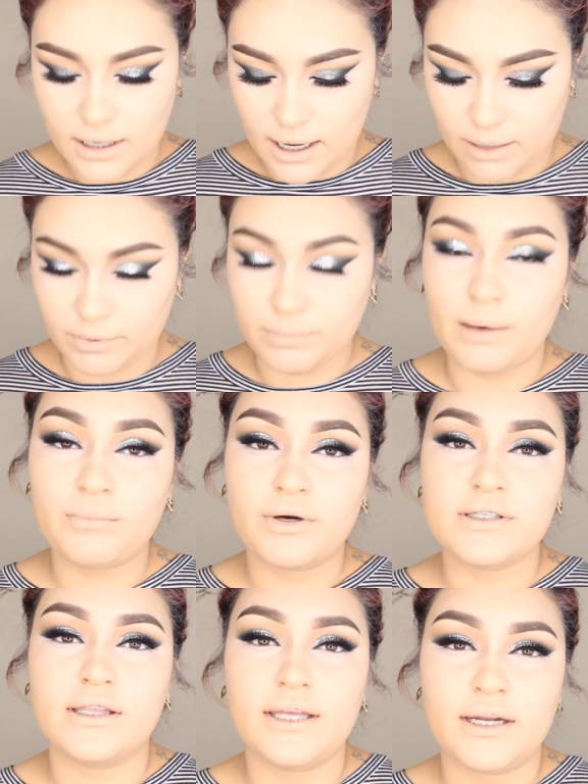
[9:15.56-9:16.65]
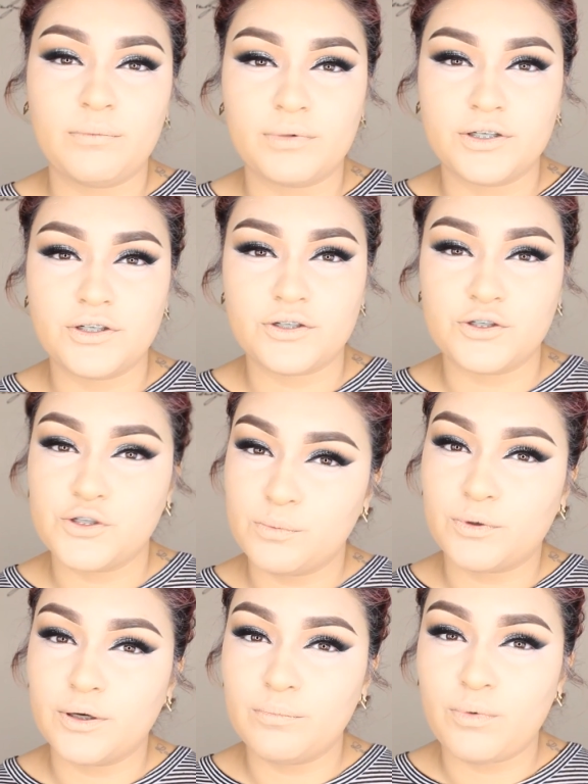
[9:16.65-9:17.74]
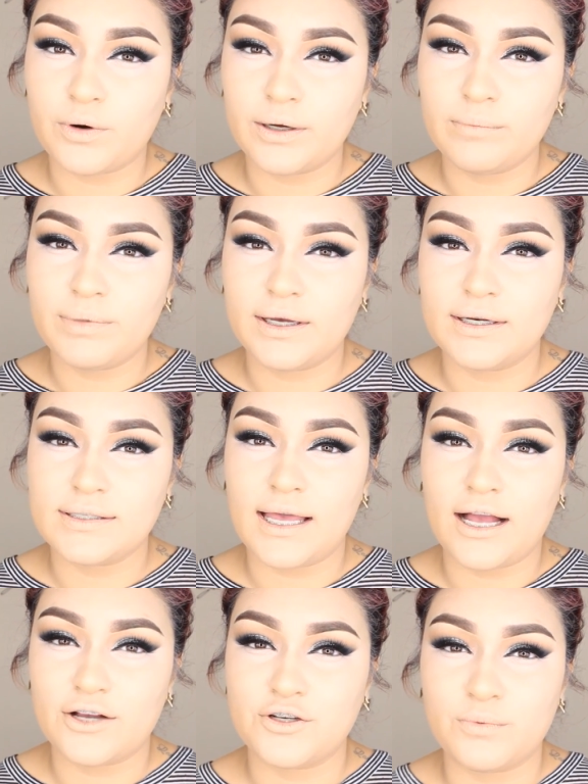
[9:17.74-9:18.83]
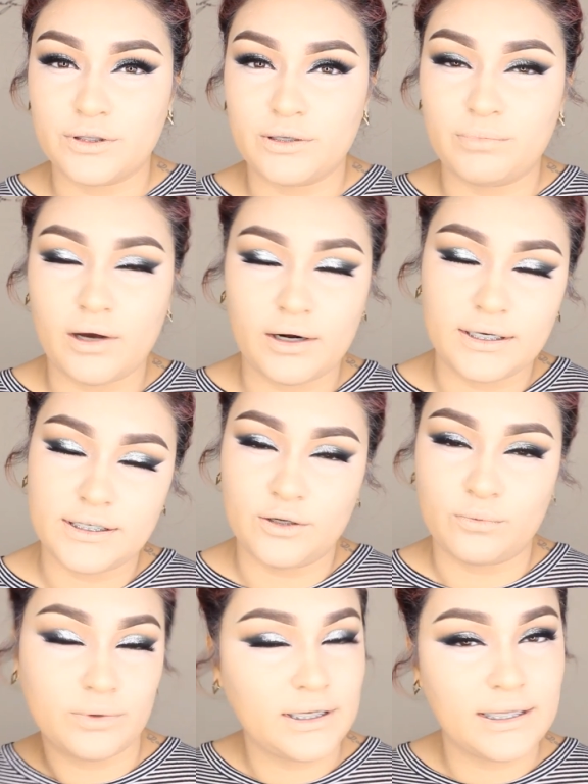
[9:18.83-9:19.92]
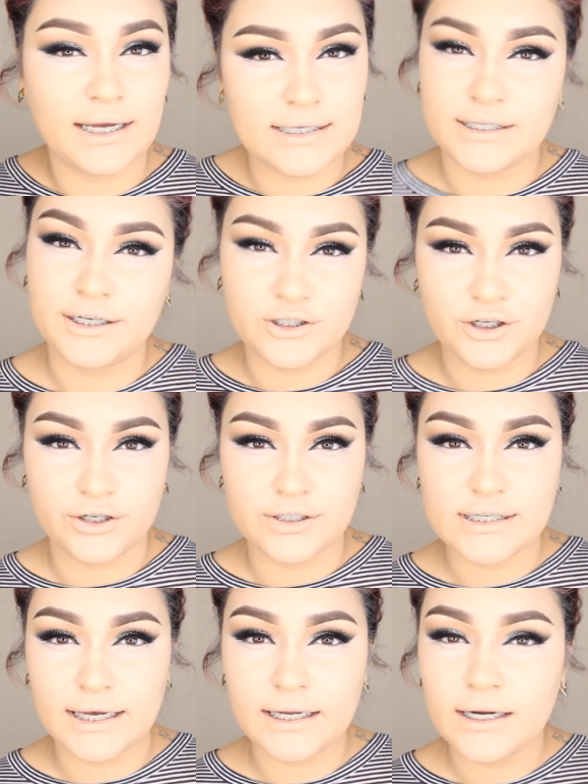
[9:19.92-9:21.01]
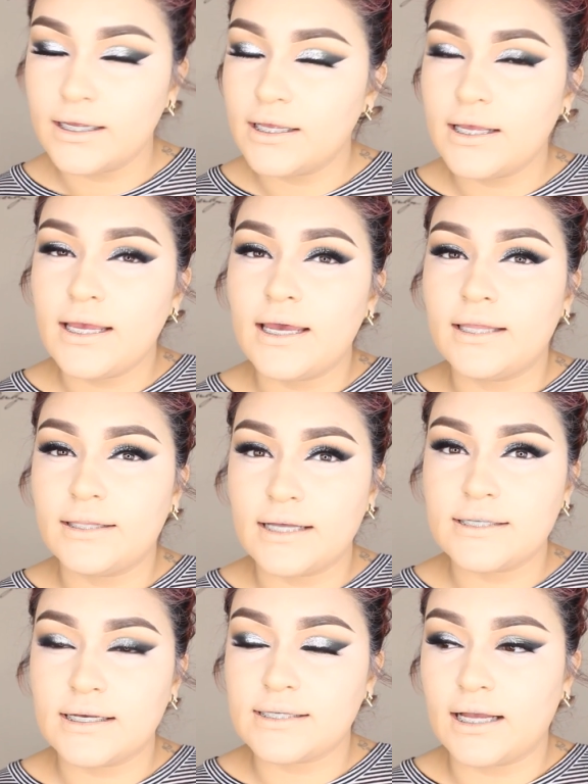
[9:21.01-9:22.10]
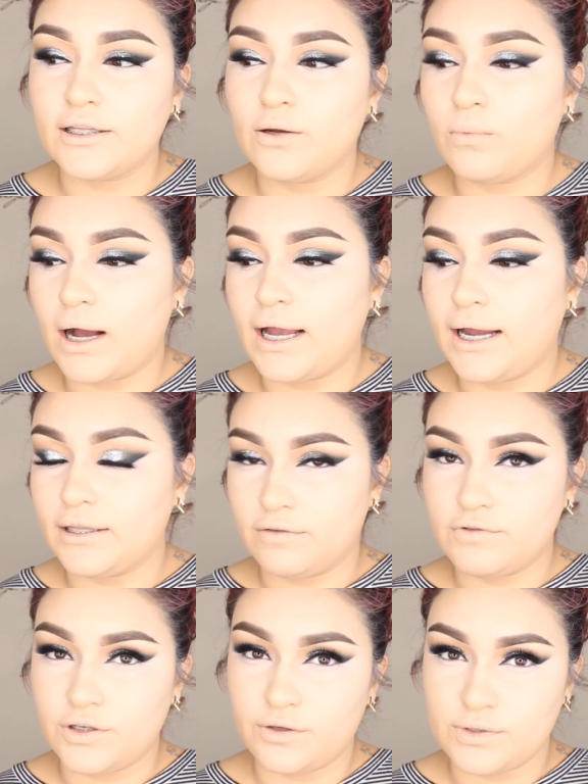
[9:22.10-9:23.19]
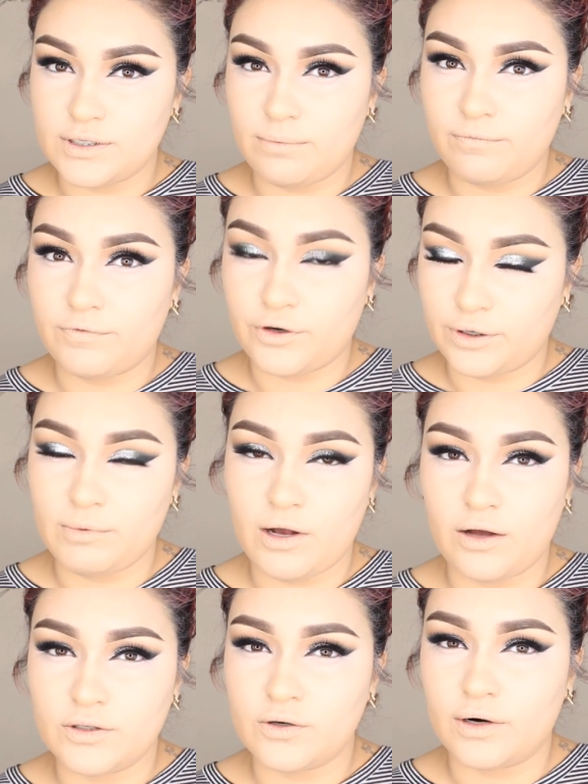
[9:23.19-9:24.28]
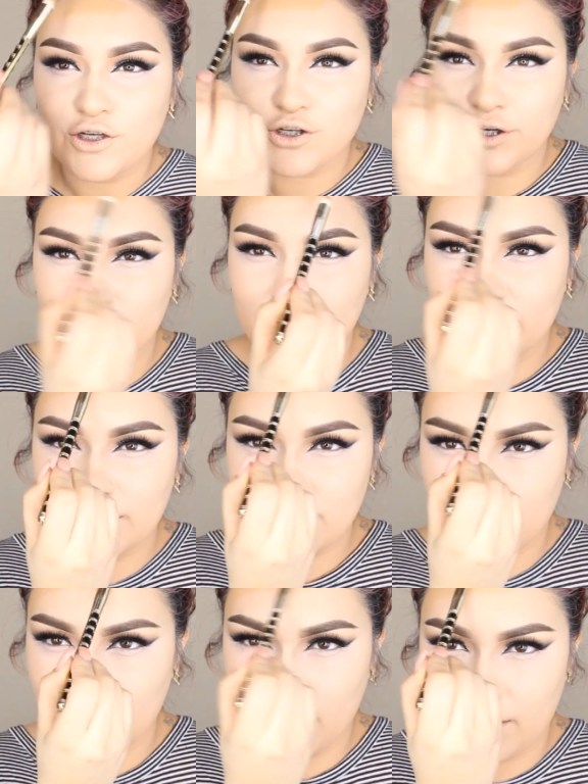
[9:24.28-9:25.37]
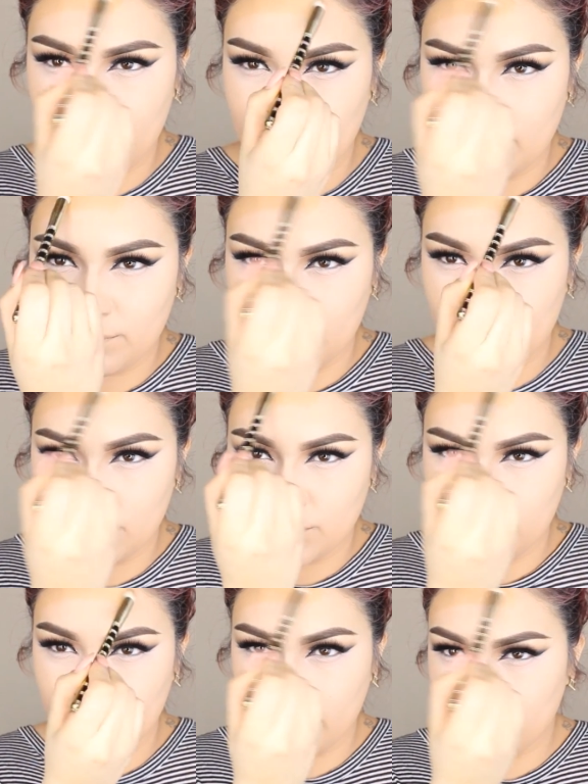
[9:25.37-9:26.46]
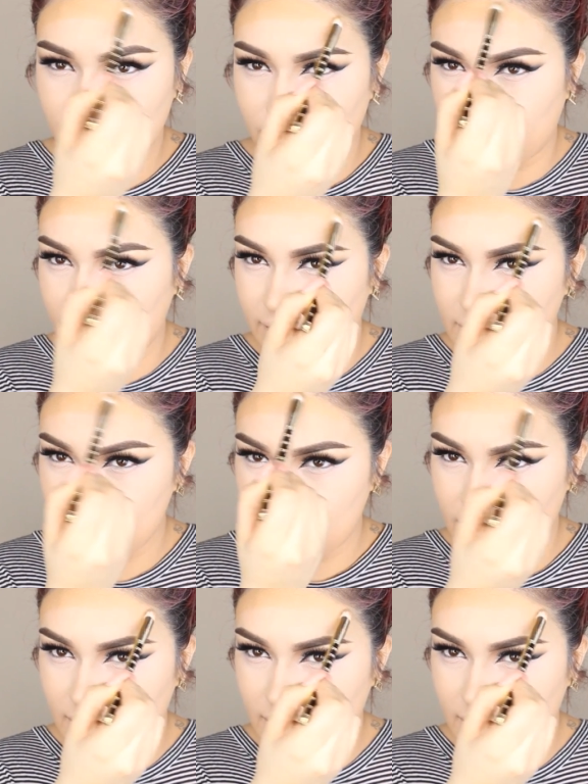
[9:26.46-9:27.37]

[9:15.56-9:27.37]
Remember, synthetic brushes are super important because they actually work the product in really nicely into your skin, and that's exactly why I love to use them for cream contour. So you're going to go ahead and start off with doing your forehead.